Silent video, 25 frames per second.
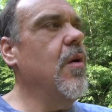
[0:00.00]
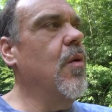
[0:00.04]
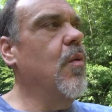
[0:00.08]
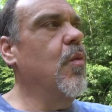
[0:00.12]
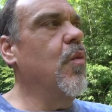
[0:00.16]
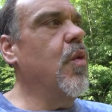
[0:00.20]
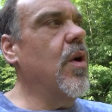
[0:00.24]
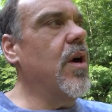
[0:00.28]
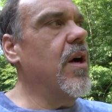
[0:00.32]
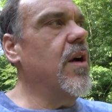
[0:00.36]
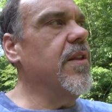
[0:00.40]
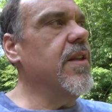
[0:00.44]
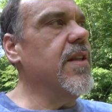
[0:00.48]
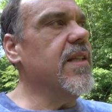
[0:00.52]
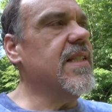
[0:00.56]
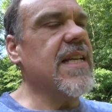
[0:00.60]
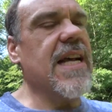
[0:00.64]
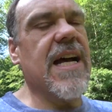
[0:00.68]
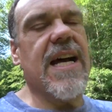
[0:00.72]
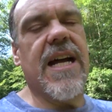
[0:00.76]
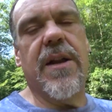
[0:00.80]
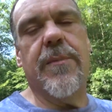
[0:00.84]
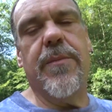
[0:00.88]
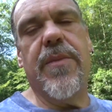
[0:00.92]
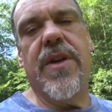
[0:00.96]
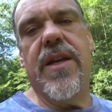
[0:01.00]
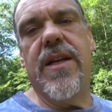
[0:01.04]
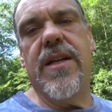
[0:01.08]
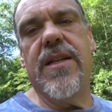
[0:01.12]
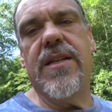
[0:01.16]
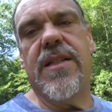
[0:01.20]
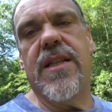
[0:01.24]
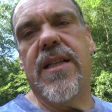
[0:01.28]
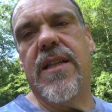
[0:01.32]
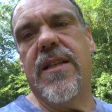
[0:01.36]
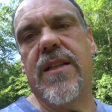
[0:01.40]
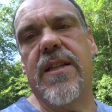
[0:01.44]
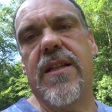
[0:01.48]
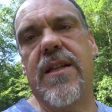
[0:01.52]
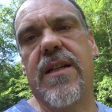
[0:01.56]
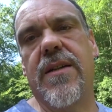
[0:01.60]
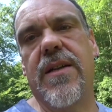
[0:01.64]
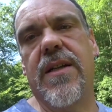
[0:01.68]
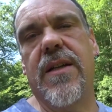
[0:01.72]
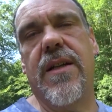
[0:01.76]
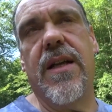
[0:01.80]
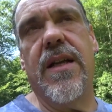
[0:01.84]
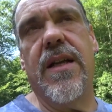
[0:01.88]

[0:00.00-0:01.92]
where this item is and the